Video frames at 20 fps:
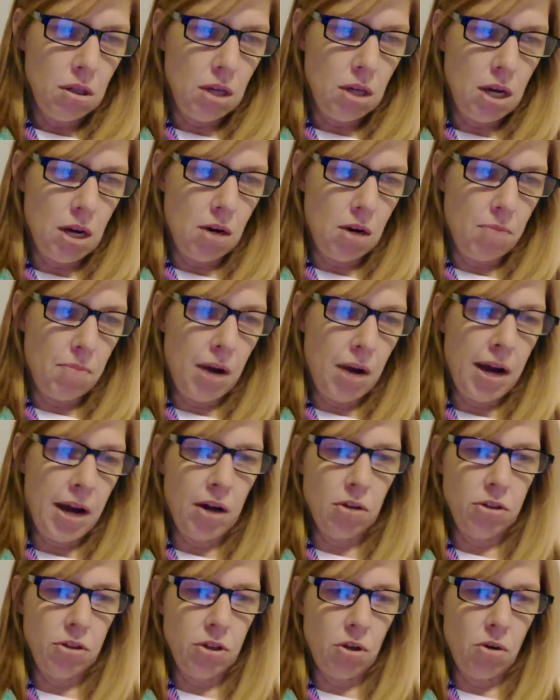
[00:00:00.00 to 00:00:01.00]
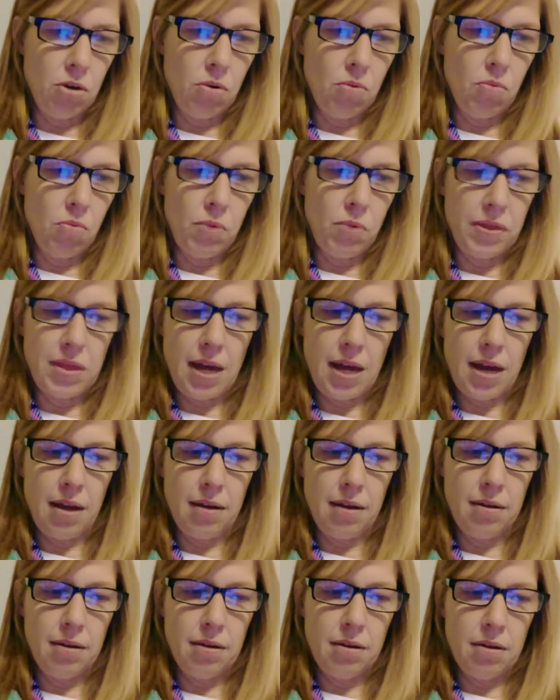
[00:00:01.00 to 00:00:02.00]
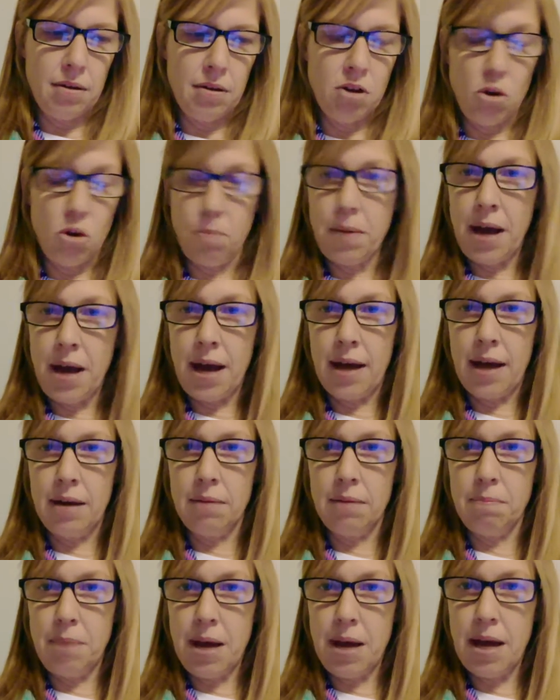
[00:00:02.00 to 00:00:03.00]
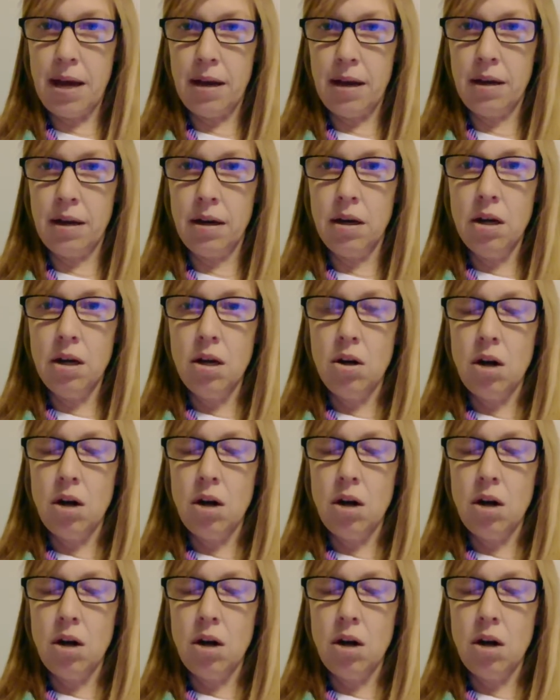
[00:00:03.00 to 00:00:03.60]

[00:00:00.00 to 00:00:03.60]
I also, with that notepad and pen,